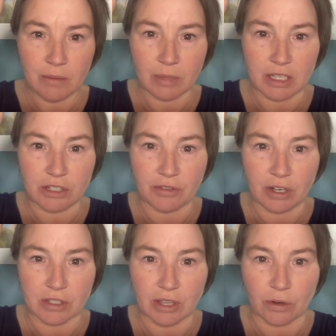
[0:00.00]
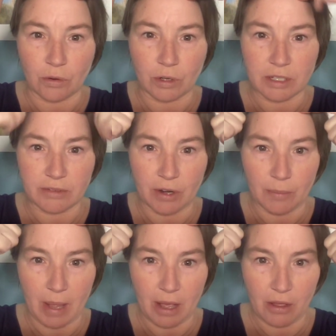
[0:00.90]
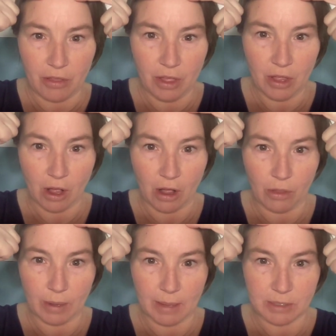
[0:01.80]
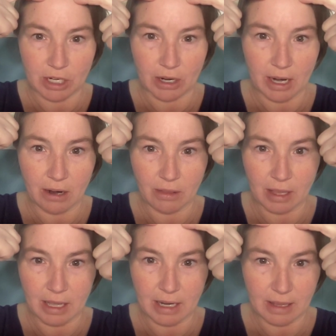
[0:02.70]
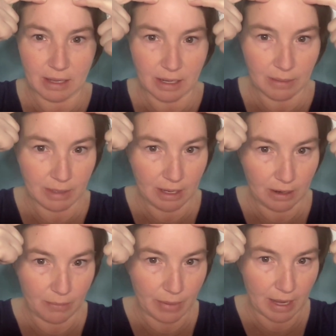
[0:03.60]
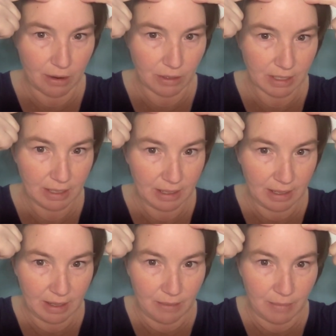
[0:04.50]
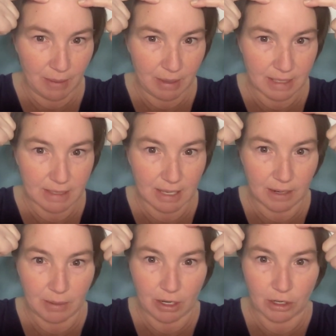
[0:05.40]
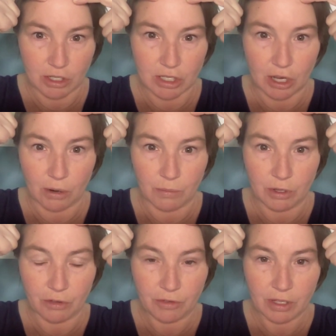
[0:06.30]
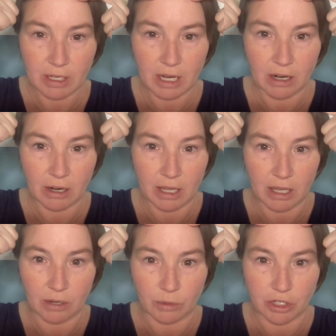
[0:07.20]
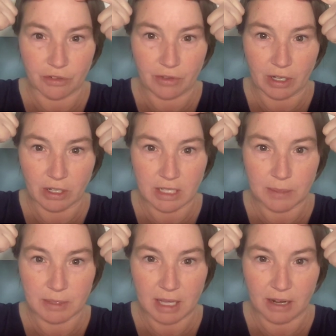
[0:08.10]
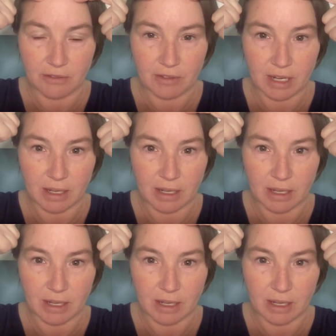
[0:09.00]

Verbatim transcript: Place your fingers on the corners of your mouth, all the way up to your hairline, and then come down about maybe a centimeter or so. You'll feel an area in which your fingertips kind of fit